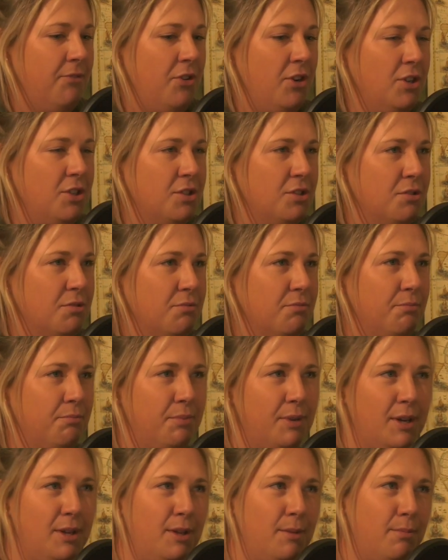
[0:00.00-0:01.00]
fish,
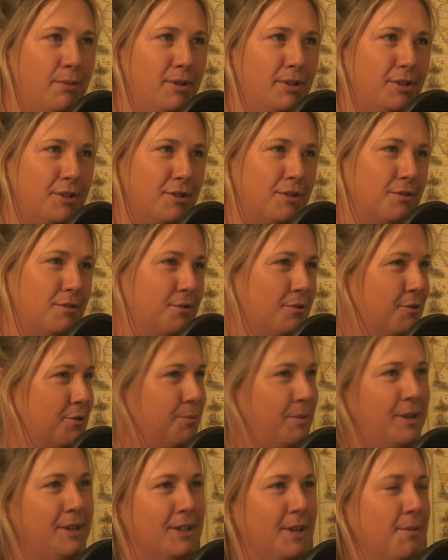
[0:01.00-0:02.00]
be in the bush, or
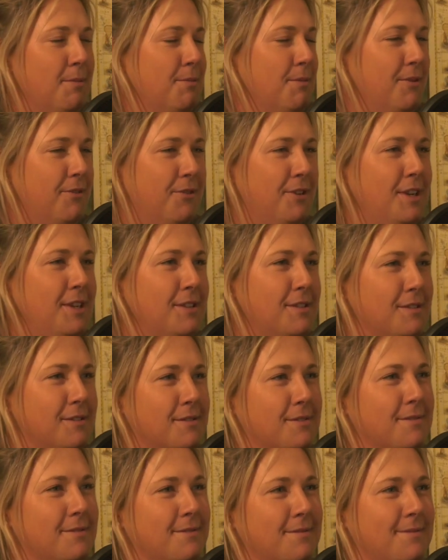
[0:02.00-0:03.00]
spend time with my friends.
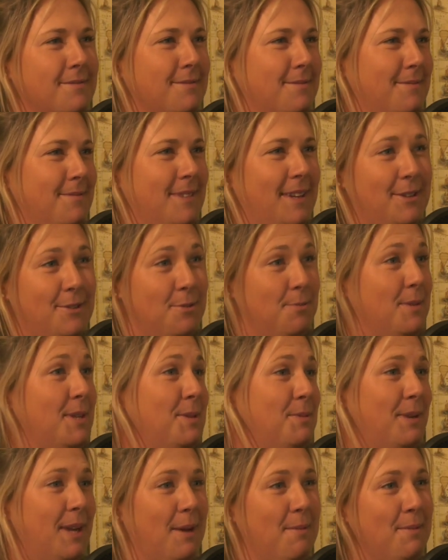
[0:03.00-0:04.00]
That's what
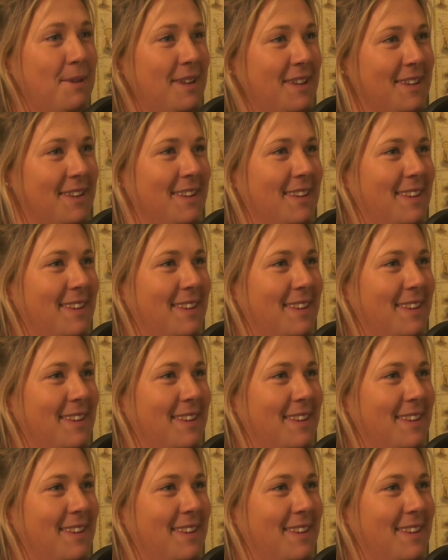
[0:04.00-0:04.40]
makes me happy.